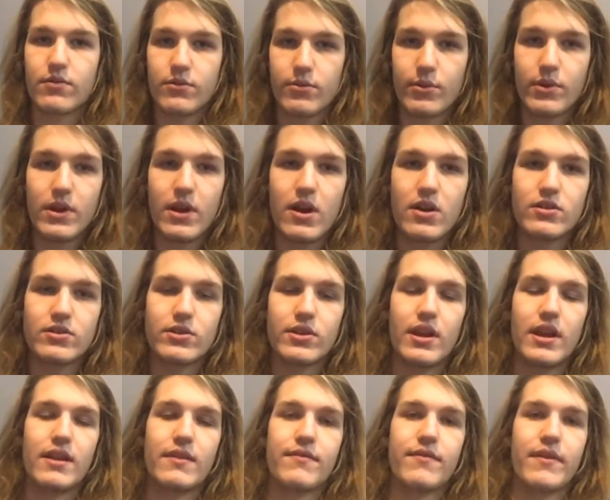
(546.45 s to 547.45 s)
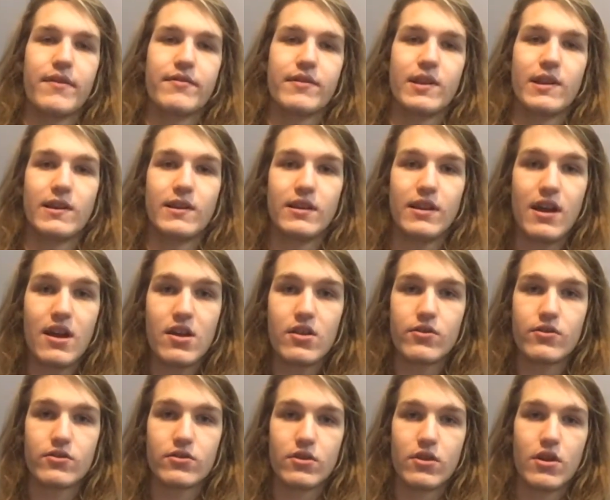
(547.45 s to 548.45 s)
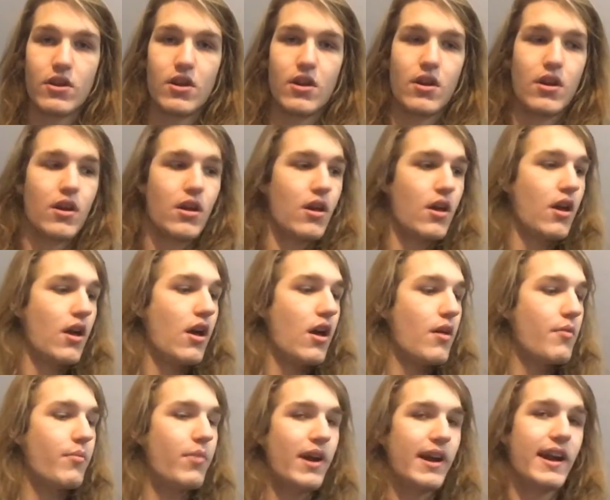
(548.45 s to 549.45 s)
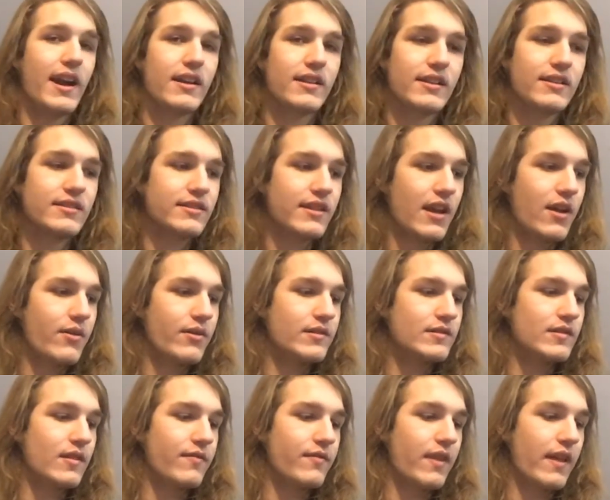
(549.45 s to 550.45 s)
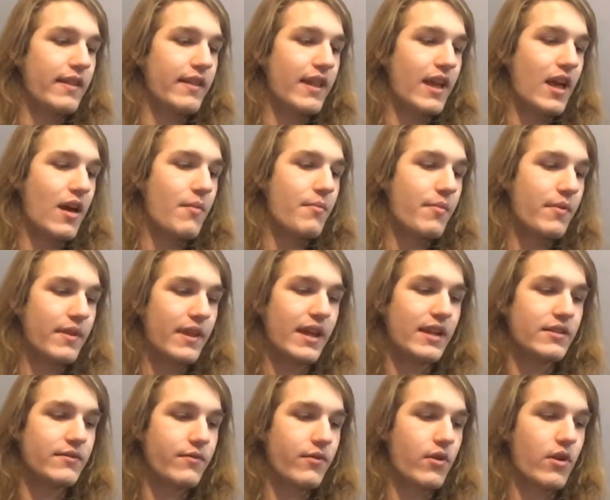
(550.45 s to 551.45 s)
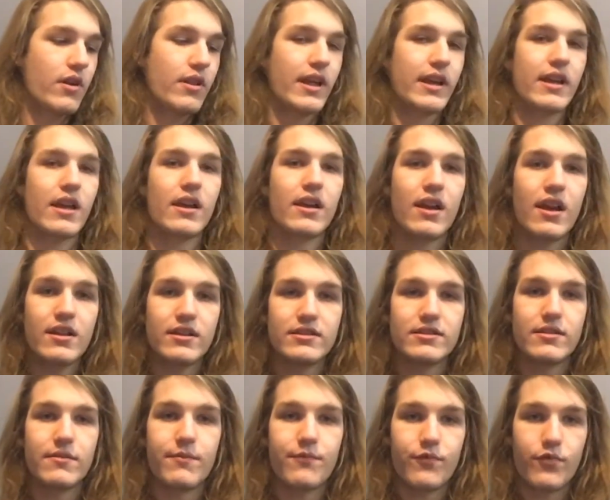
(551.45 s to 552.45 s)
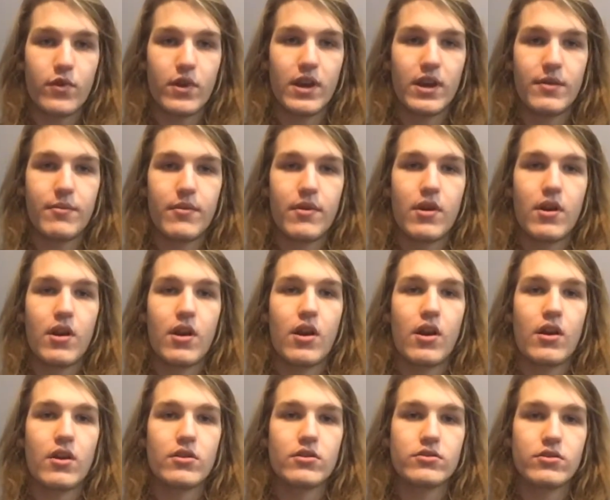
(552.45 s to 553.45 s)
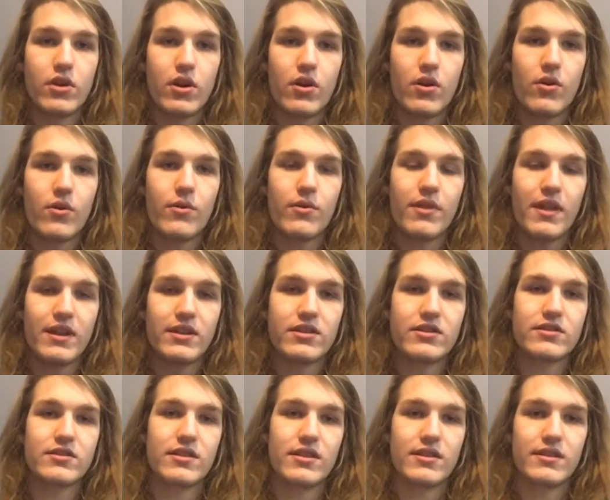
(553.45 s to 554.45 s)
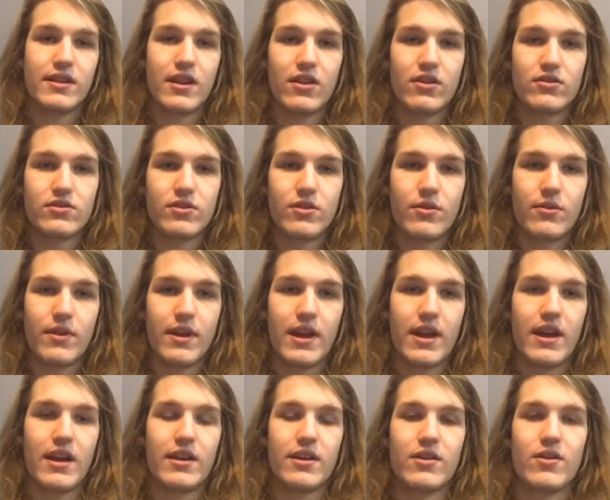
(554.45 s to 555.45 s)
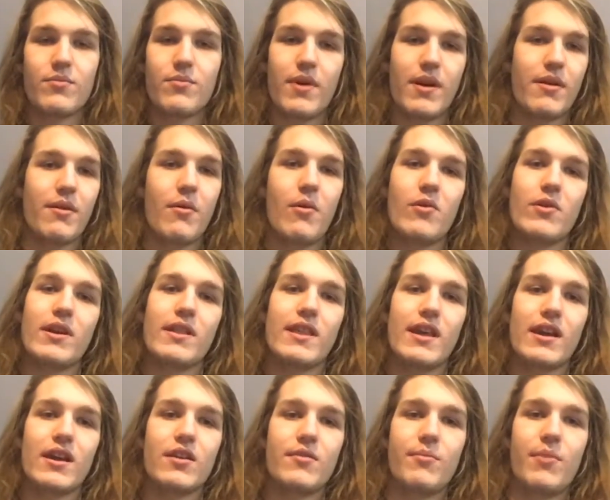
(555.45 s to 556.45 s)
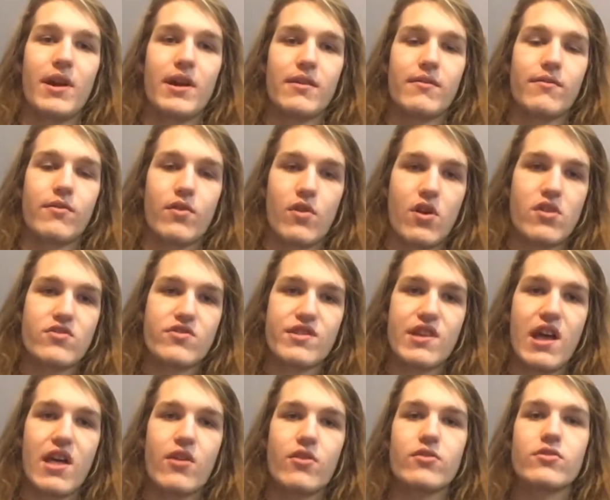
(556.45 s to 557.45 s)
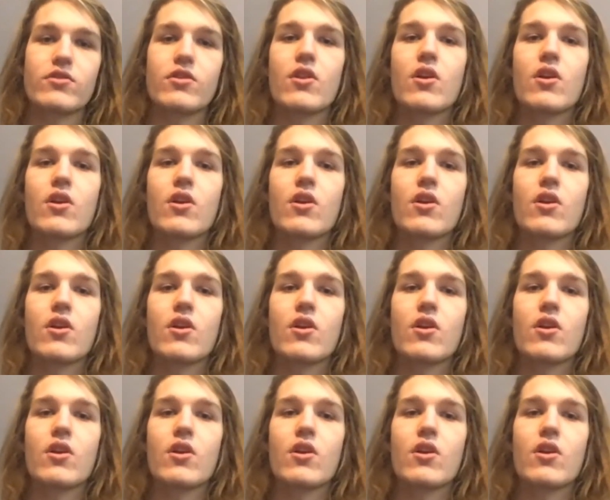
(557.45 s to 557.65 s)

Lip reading: $315. But I got a discount and stuff like that. But that's for like a custom frame. So that just tells you that you probably won't get that good bike for $100.